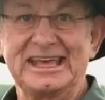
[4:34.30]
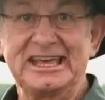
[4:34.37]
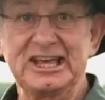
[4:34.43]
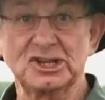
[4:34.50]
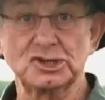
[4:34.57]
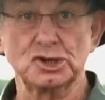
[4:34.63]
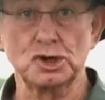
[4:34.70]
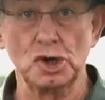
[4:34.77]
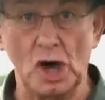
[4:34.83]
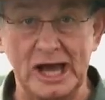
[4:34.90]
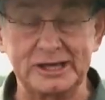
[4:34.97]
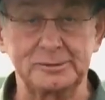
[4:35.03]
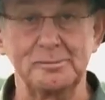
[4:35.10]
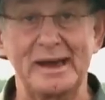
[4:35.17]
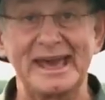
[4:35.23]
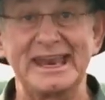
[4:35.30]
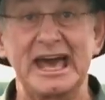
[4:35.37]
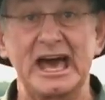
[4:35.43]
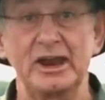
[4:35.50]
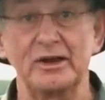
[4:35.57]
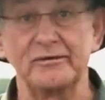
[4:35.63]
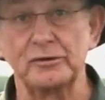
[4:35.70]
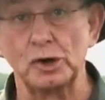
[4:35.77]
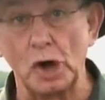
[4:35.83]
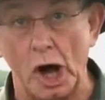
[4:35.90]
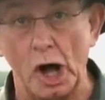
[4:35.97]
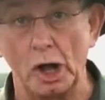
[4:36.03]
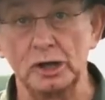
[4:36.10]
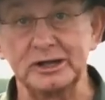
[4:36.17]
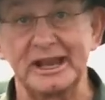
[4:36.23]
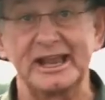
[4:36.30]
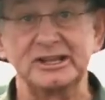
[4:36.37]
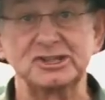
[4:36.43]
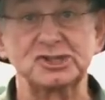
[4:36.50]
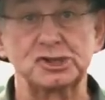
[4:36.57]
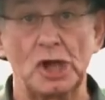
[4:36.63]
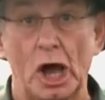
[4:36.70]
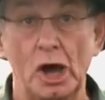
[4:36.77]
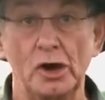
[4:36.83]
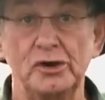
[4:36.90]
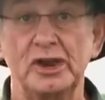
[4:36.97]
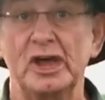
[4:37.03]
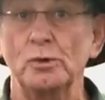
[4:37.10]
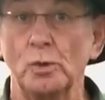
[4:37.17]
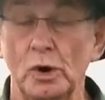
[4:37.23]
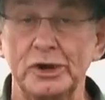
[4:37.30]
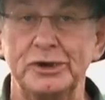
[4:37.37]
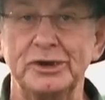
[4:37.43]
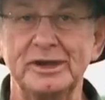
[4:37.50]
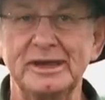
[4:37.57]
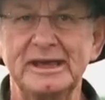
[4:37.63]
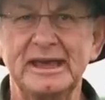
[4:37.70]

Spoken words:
He is not made out of gold and stone and wood.